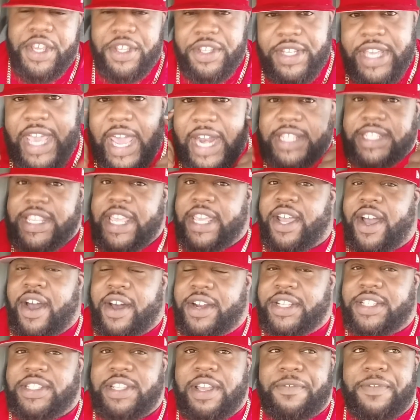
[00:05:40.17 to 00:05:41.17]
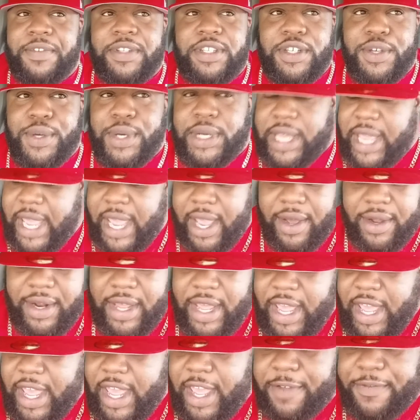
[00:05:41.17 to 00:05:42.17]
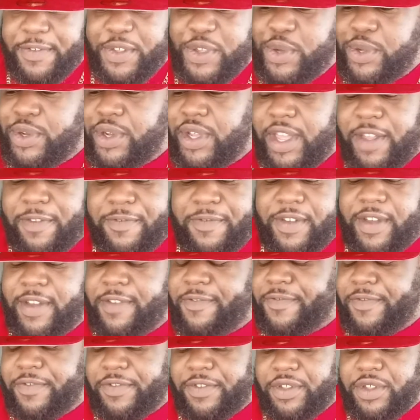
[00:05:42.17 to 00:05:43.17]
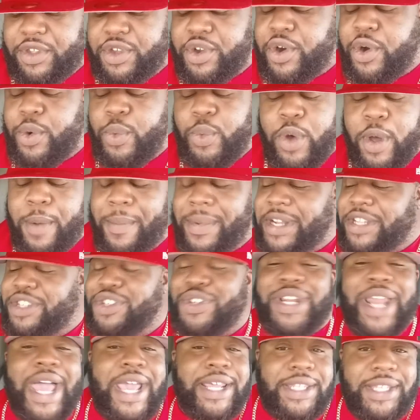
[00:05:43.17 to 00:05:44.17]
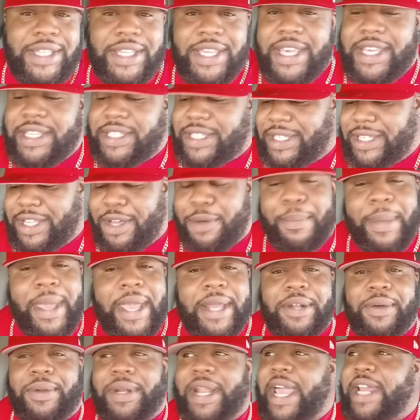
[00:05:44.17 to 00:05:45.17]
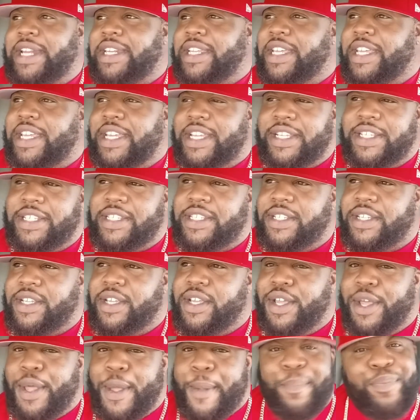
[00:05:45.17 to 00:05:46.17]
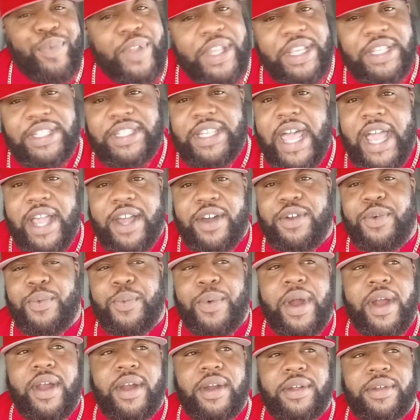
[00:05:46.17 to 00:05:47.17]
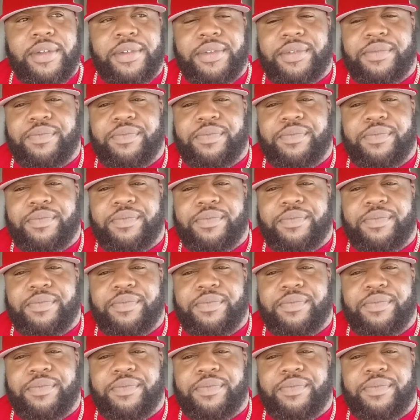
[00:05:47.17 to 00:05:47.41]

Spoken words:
You got to take all this stuff into account. If you're a woman and you like to kiss and your man don't like to kiss, it's not going to work.